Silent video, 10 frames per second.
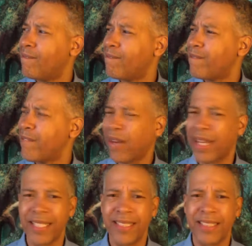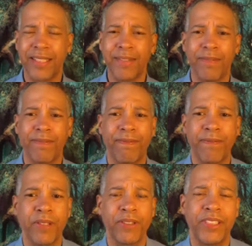Feel like it's in
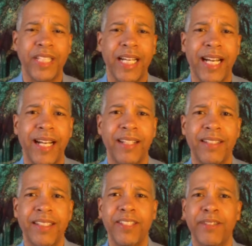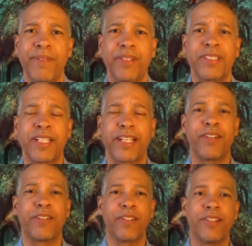First John, either first, second, or
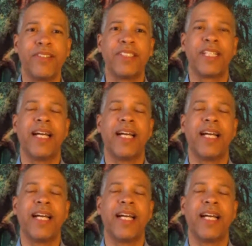third John,